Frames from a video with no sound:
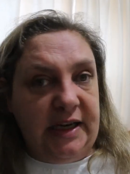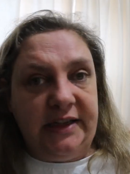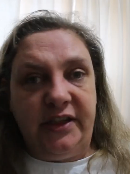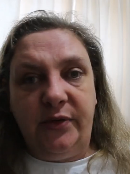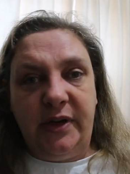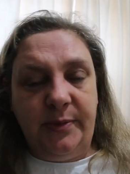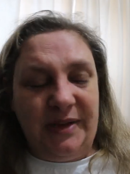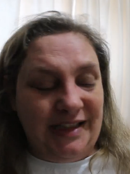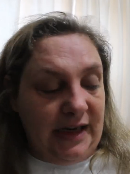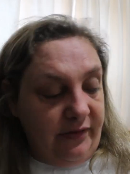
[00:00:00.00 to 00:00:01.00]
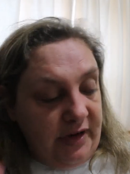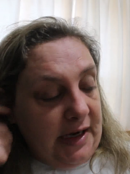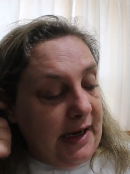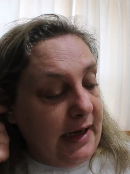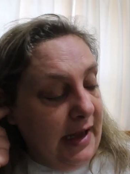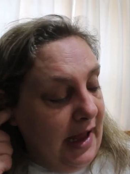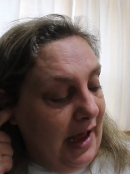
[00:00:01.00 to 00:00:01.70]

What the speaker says: needs to. It's a bit silly, really.